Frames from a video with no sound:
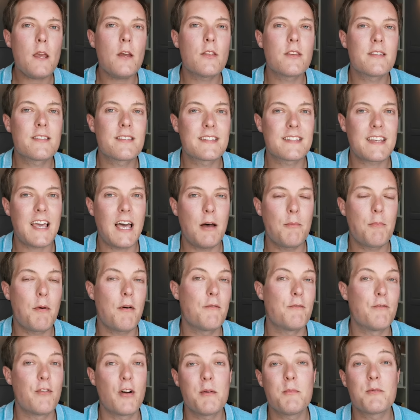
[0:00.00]
the
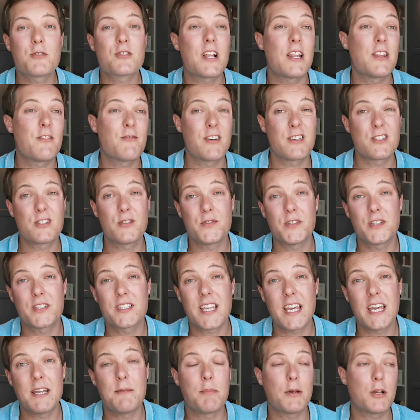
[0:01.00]
scalp, very much like the rest of your
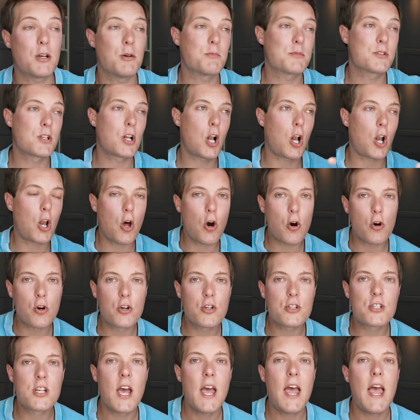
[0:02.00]
skin, becomes
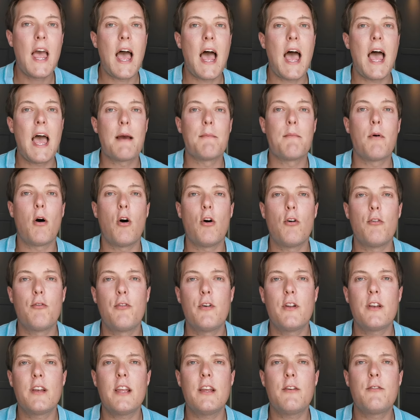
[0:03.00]
clogged.
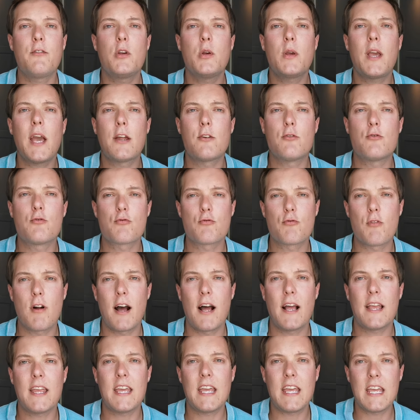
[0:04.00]
Often, if you get a
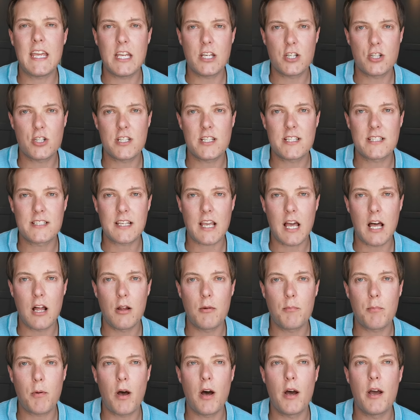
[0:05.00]
dry, itchy
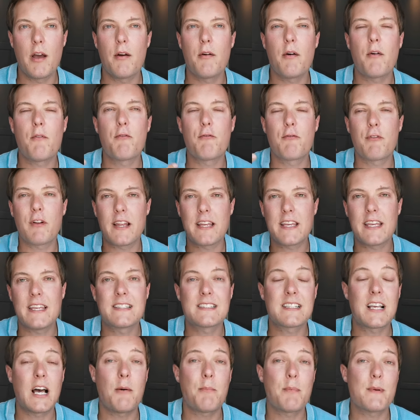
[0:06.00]
scalp, a flaky
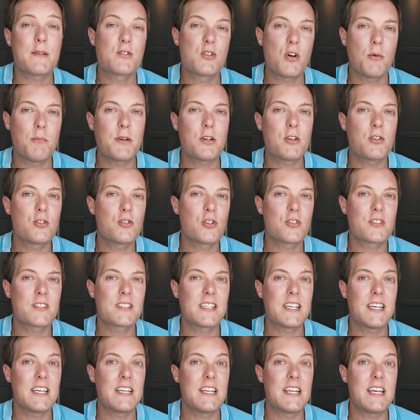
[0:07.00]
scalp, it's not because your
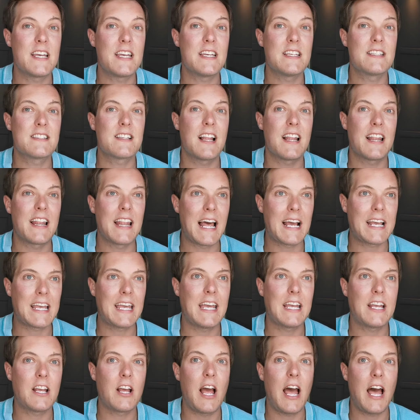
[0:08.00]
skin is
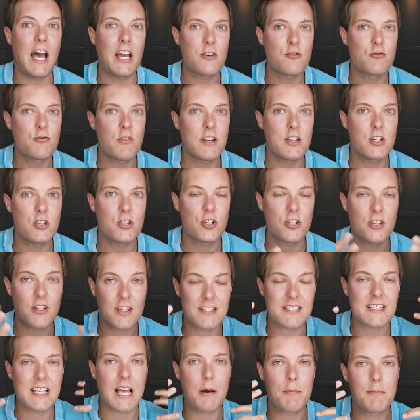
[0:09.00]
lacking hydration.
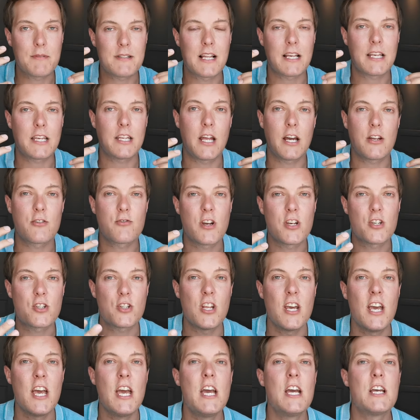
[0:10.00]
The scalp is lacking hydration.